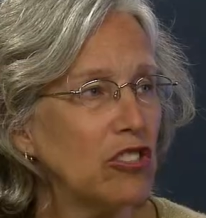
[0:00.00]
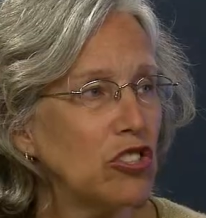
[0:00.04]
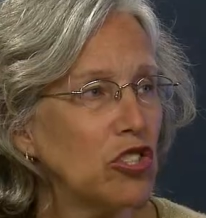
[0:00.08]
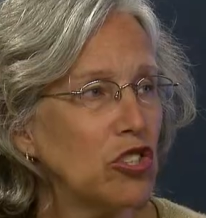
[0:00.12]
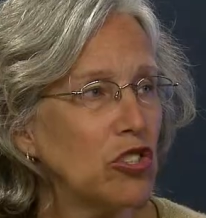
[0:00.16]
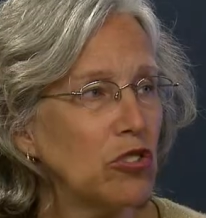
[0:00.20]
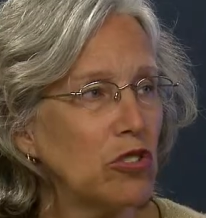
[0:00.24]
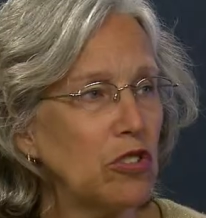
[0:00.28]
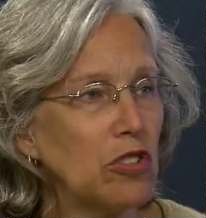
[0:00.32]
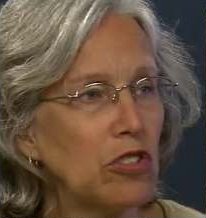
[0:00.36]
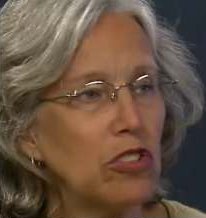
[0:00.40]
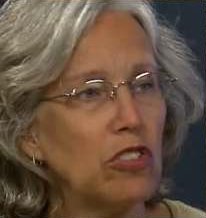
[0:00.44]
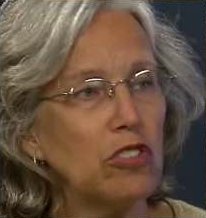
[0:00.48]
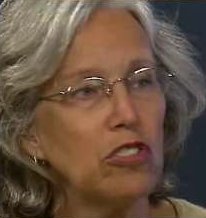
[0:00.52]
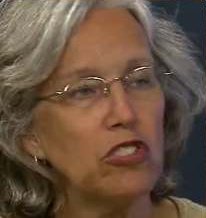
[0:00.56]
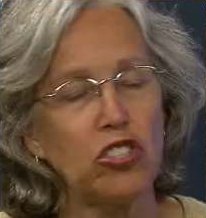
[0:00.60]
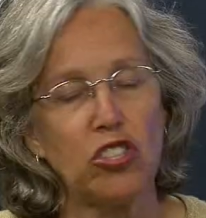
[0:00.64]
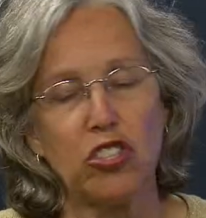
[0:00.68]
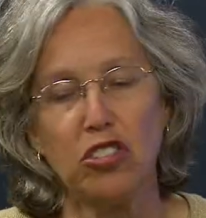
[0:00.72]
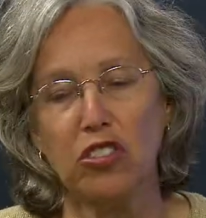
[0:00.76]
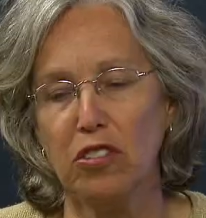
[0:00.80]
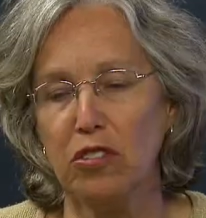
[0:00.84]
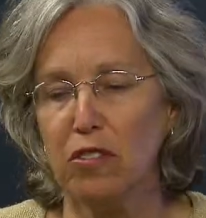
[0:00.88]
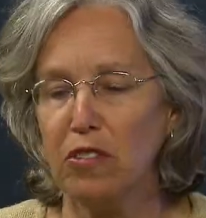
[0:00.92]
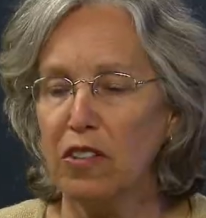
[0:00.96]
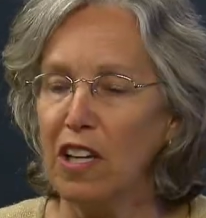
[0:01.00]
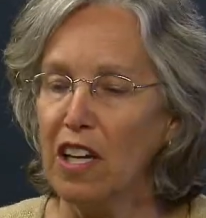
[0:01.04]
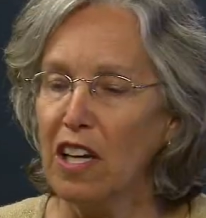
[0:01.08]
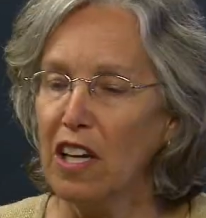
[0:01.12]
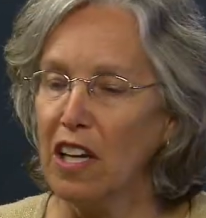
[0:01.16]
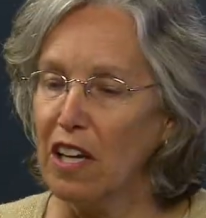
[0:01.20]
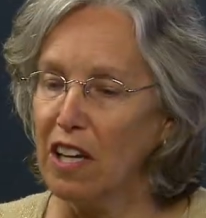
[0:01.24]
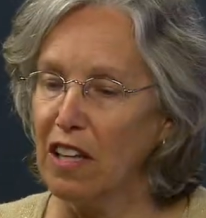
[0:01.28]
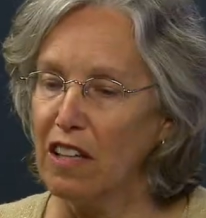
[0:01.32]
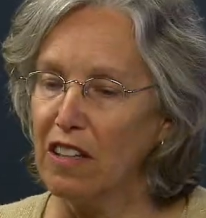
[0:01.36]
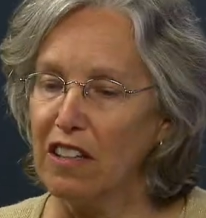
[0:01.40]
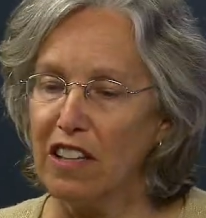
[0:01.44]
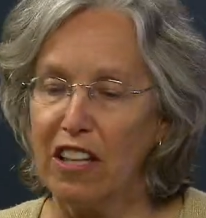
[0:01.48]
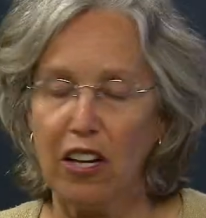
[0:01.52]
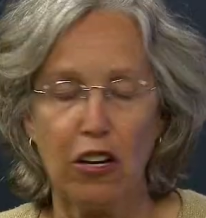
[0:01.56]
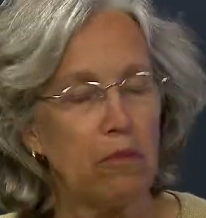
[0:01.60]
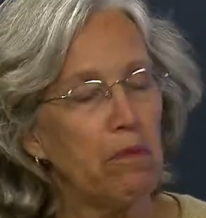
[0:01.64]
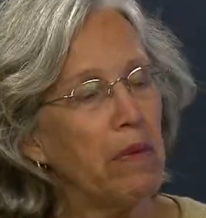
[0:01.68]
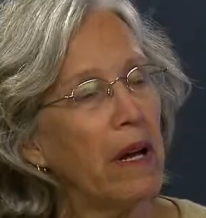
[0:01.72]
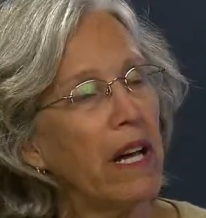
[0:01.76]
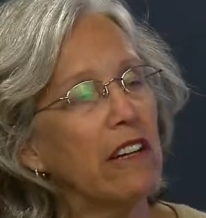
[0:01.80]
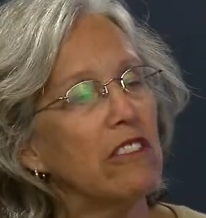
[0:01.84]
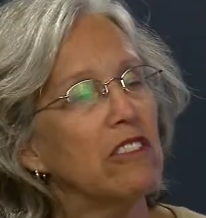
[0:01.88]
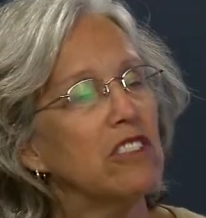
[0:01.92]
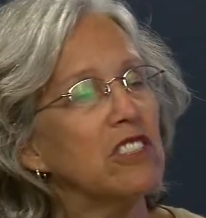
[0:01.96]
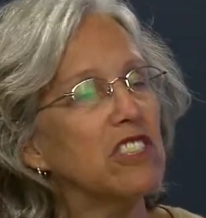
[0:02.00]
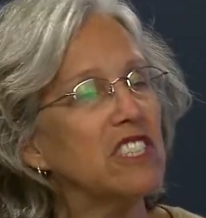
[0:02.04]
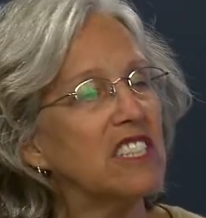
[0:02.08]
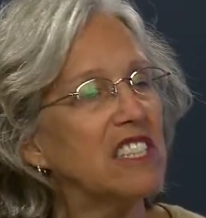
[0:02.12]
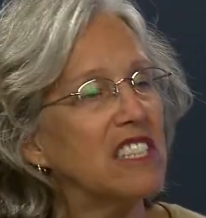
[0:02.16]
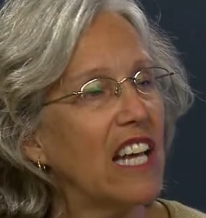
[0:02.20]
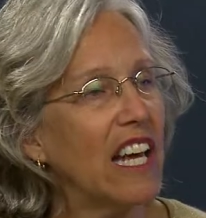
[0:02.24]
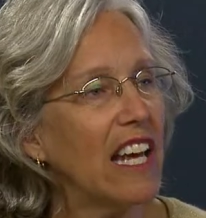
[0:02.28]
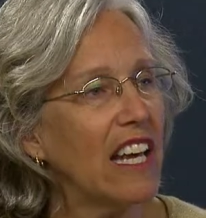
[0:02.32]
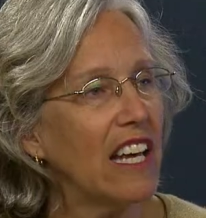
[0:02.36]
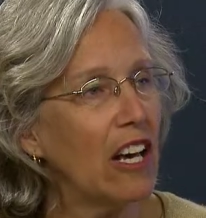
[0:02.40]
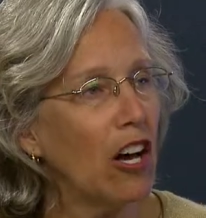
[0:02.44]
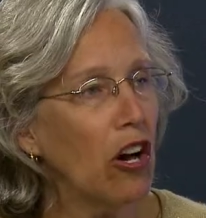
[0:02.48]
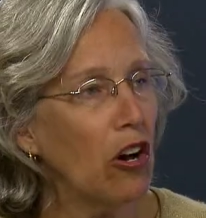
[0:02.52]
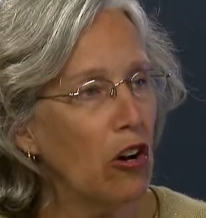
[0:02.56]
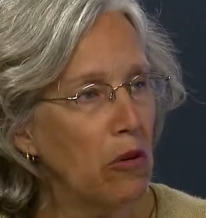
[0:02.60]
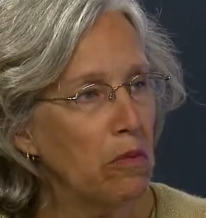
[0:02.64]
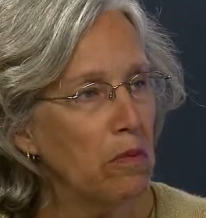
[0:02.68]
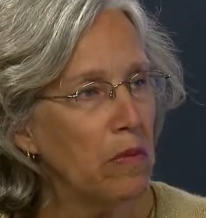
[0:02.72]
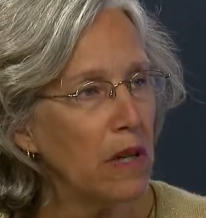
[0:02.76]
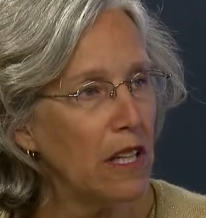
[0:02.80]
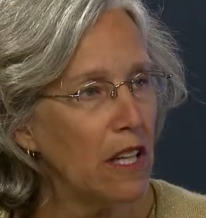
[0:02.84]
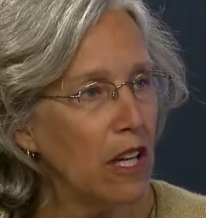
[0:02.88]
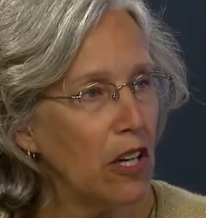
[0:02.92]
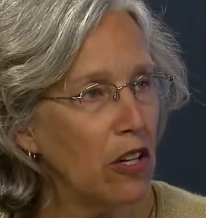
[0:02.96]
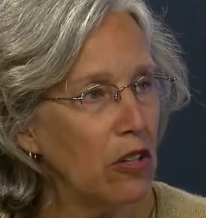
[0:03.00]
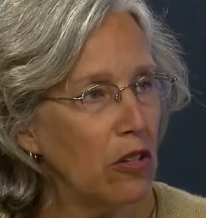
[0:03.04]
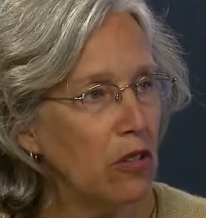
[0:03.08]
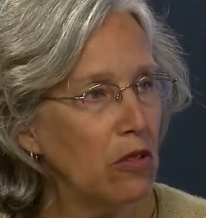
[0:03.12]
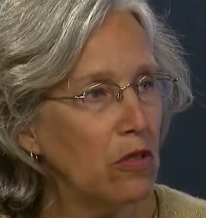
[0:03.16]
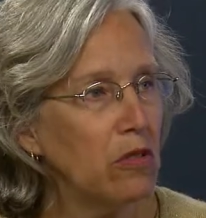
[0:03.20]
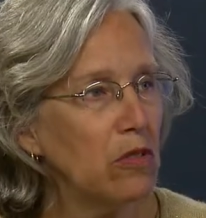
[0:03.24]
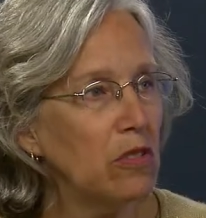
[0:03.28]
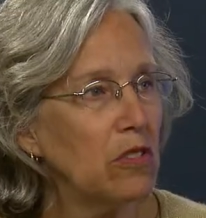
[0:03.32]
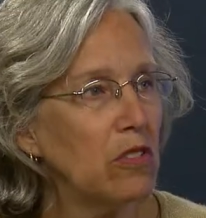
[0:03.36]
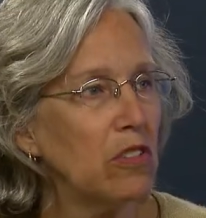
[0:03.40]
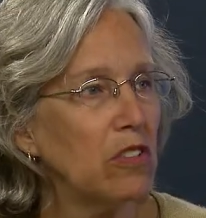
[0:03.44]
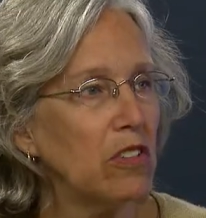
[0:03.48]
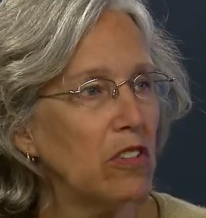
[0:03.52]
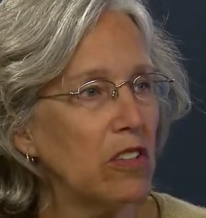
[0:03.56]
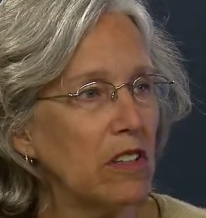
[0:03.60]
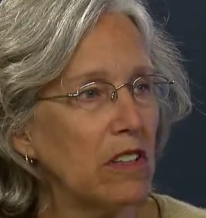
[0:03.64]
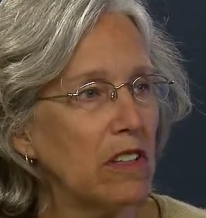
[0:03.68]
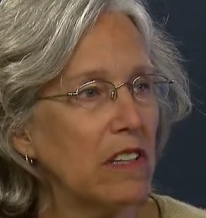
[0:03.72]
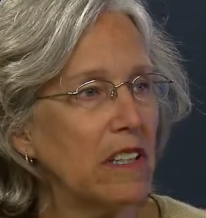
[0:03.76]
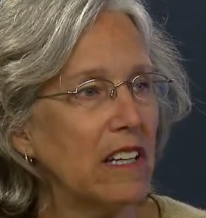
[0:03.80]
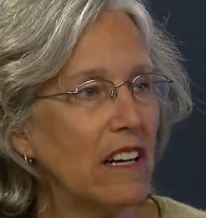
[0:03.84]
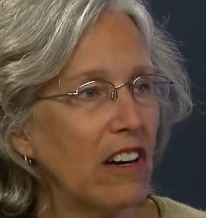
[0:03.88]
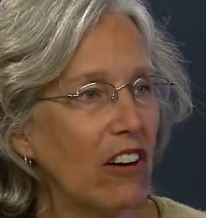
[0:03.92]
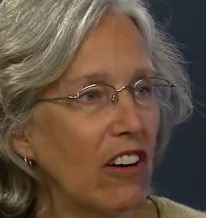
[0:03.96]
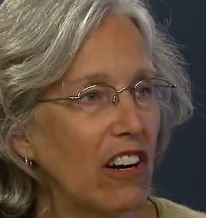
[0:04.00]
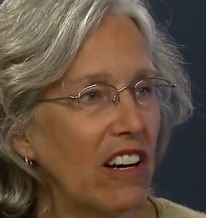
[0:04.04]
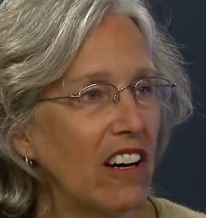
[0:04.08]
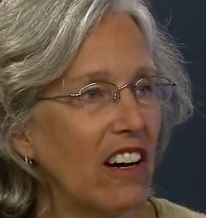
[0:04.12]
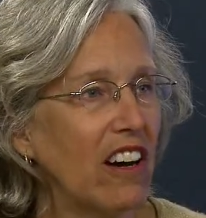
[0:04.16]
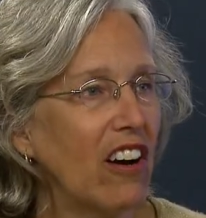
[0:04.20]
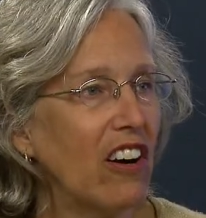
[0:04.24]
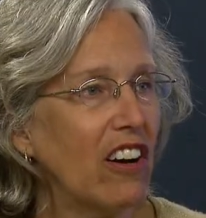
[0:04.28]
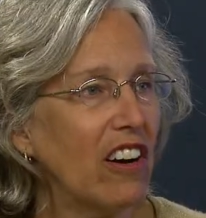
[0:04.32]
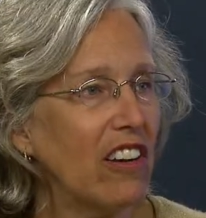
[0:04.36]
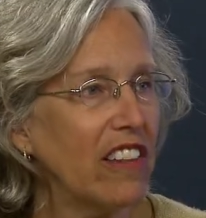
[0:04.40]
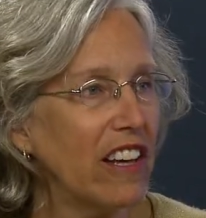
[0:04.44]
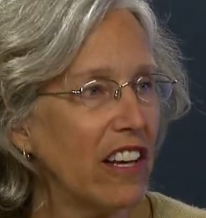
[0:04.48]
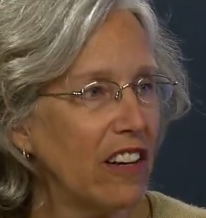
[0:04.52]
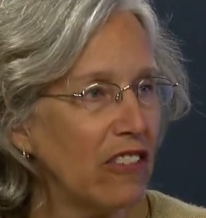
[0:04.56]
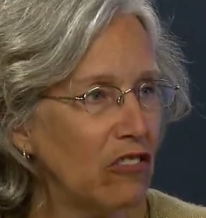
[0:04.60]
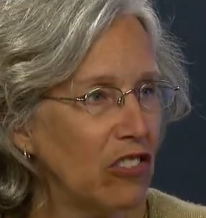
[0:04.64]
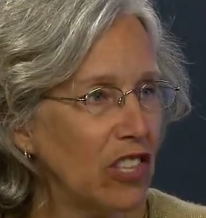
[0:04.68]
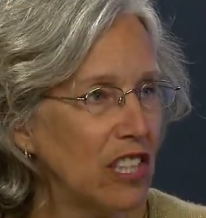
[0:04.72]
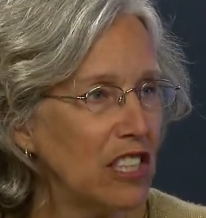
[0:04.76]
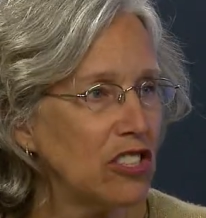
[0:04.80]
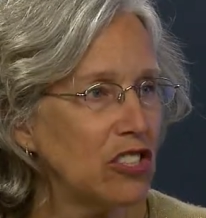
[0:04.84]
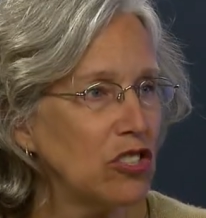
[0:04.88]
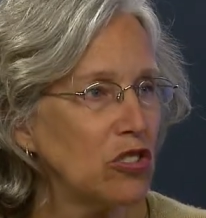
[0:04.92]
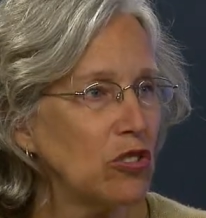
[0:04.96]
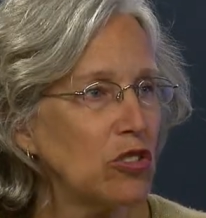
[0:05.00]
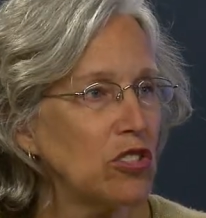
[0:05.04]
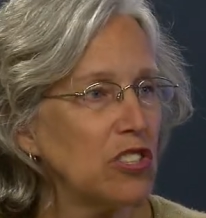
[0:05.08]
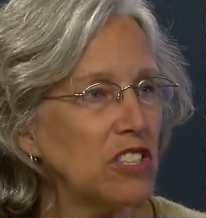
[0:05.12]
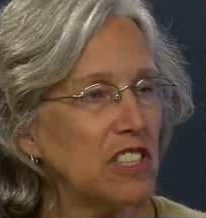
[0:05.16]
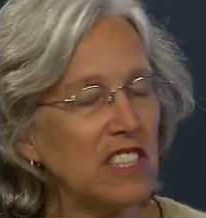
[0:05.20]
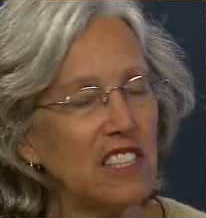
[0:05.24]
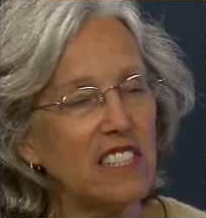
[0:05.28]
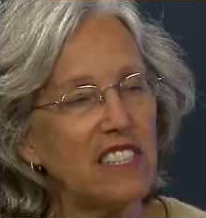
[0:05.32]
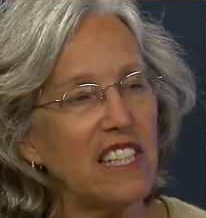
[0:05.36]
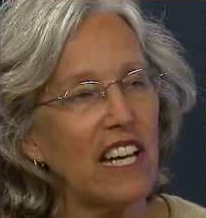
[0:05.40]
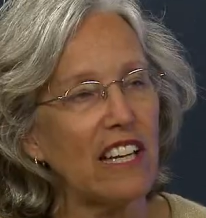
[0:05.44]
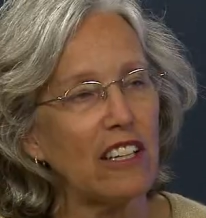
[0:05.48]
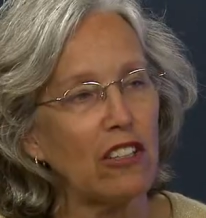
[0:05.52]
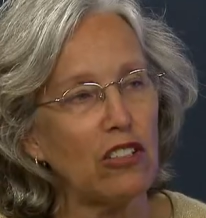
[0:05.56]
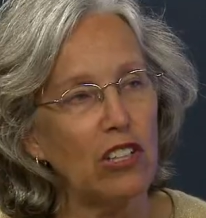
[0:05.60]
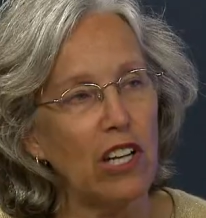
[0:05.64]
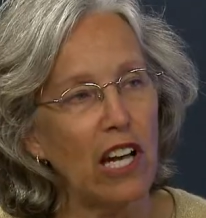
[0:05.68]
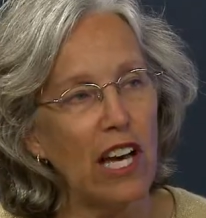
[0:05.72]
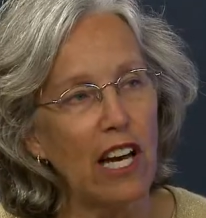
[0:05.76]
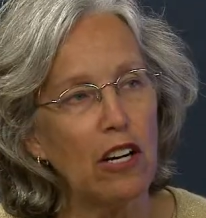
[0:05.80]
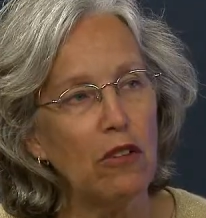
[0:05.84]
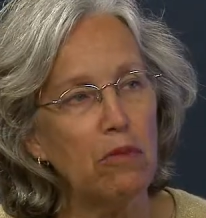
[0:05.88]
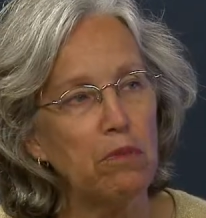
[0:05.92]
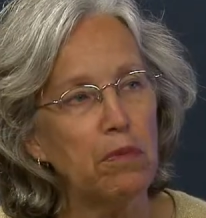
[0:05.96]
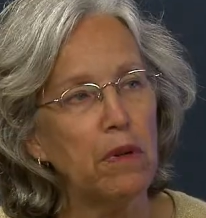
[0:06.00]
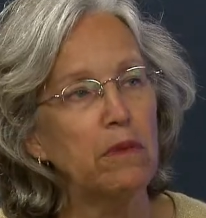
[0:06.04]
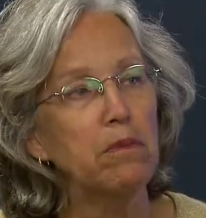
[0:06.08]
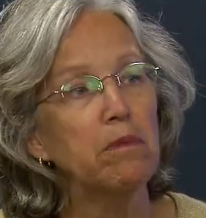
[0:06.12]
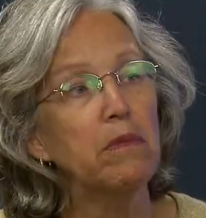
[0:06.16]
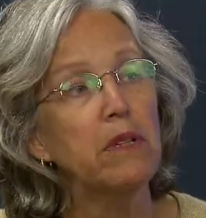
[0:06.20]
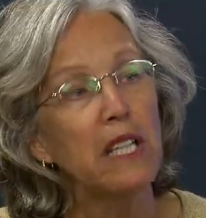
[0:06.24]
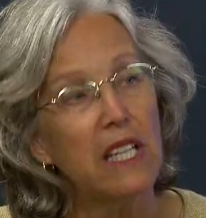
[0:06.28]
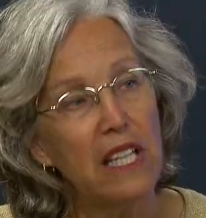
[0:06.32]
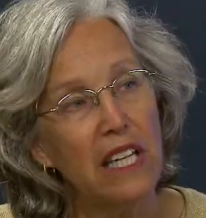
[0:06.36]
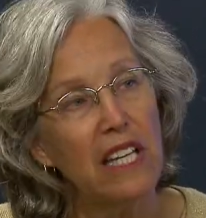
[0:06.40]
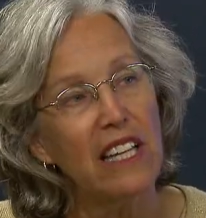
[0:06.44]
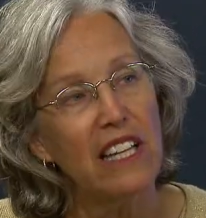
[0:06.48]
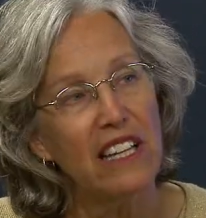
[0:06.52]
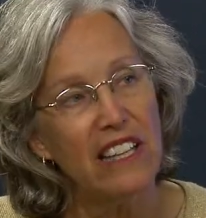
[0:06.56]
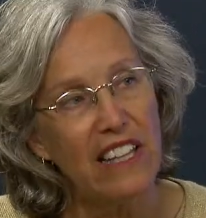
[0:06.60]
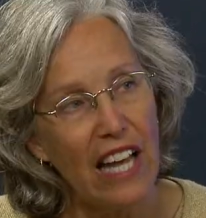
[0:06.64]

sure should their parents stay home alone or, or are there resources that could help them mm-hmm.